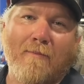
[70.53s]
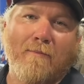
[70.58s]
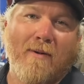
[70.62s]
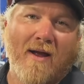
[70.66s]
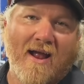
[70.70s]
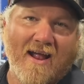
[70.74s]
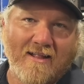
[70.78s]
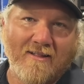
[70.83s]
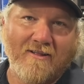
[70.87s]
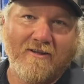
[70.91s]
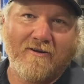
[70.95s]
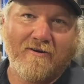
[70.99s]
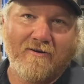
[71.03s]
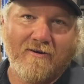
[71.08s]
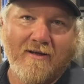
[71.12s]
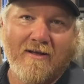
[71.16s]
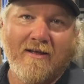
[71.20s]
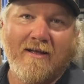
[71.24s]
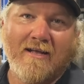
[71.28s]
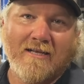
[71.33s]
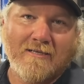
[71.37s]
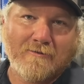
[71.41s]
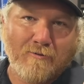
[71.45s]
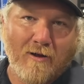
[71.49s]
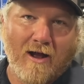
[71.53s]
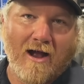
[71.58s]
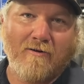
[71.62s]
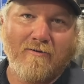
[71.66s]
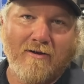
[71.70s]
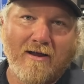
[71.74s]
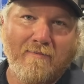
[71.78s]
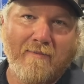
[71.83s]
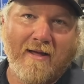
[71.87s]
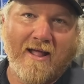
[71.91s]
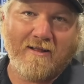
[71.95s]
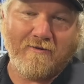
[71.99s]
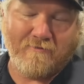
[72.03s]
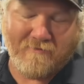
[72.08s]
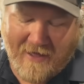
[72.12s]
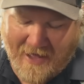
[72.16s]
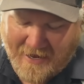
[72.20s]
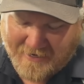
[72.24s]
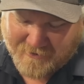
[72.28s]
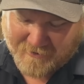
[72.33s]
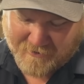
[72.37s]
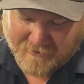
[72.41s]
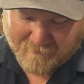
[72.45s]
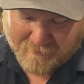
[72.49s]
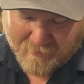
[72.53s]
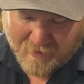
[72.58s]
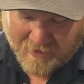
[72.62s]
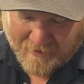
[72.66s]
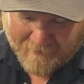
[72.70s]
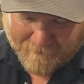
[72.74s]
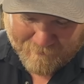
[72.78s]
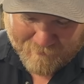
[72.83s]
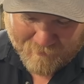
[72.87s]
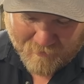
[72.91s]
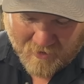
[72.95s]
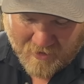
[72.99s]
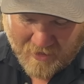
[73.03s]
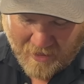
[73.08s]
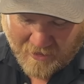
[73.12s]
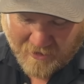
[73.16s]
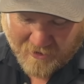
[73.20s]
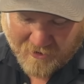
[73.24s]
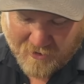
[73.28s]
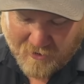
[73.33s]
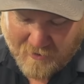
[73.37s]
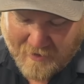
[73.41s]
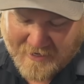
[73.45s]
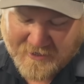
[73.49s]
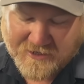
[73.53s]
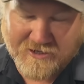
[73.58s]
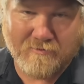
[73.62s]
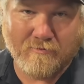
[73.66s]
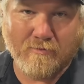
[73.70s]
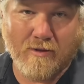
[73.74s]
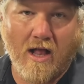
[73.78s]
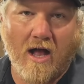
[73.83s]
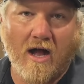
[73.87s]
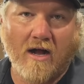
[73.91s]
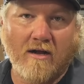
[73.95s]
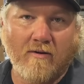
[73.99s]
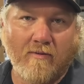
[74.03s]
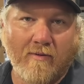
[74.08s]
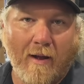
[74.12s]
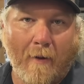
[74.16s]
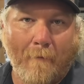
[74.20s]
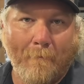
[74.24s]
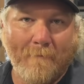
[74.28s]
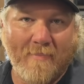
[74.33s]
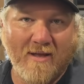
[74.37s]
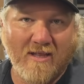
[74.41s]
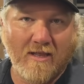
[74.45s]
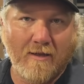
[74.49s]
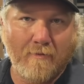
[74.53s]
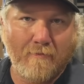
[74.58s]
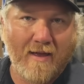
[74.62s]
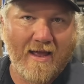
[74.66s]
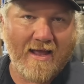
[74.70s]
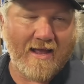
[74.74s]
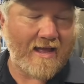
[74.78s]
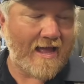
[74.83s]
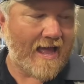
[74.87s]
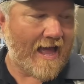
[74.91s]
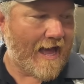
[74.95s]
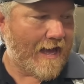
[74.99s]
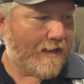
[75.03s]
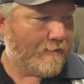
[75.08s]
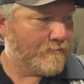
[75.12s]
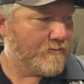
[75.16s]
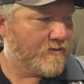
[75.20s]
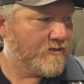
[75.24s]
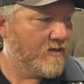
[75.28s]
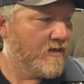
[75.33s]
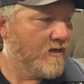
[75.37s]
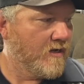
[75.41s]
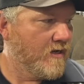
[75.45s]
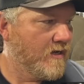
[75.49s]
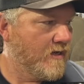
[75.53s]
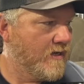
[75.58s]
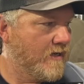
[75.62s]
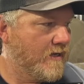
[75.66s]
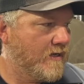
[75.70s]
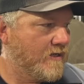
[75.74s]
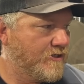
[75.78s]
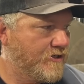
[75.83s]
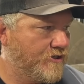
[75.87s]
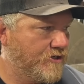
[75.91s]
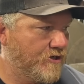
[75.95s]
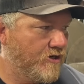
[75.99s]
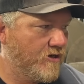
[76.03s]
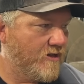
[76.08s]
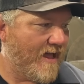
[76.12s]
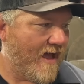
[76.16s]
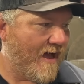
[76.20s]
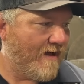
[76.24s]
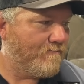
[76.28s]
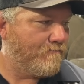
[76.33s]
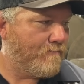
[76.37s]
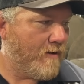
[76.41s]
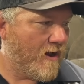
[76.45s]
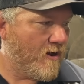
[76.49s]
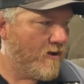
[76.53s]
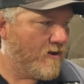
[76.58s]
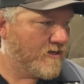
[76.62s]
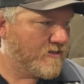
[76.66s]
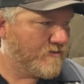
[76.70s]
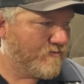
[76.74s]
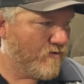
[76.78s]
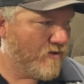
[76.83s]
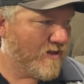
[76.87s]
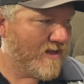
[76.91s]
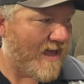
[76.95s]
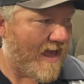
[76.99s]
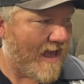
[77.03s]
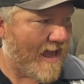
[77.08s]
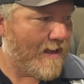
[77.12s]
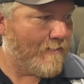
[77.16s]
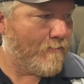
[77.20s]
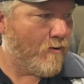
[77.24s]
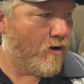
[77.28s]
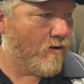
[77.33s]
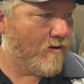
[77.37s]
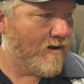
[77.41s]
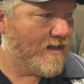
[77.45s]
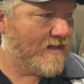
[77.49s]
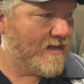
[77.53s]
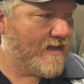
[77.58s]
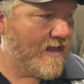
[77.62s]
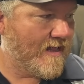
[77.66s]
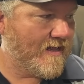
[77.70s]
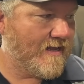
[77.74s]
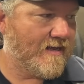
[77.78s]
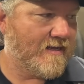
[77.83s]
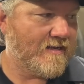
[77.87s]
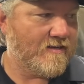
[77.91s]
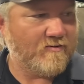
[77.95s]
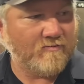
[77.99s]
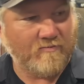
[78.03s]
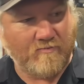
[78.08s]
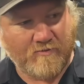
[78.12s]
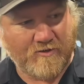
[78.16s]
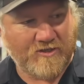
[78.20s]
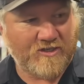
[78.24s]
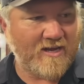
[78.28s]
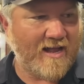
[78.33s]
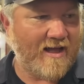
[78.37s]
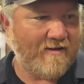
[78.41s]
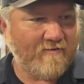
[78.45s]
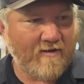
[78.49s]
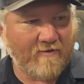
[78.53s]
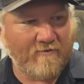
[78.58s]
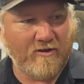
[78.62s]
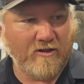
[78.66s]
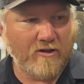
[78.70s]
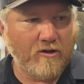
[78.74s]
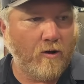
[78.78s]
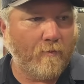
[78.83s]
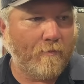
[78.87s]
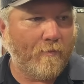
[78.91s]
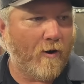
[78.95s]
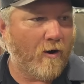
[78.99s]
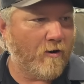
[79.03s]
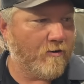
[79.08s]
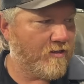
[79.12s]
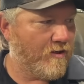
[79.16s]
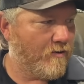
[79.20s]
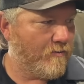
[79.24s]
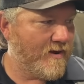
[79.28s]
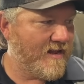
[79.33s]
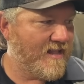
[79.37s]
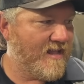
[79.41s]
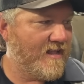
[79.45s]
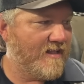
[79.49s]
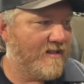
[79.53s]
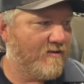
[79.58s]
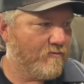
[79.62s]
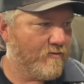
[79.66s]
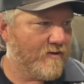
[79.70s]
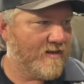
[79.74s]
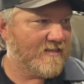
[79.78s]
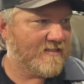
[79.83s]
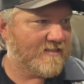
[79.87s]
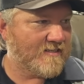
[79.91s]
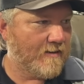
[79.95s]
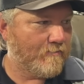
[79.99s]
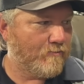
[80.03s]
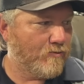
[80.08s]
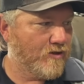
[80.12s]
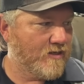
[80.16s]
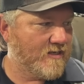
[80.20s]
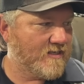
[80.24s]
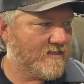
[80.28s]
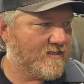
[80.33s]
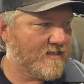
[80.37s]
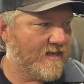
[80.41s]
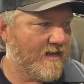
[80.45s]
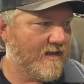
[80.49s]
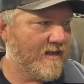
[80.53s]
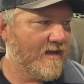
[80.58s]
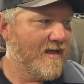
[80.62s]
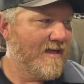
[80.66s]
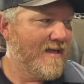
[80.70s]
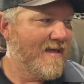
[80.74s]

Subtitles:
brand new. Probably remanufactured, but got a new engine block. We got billet main caps. Should have bearings for the cam already in it. Should have every little part that we need to reassemble this thing.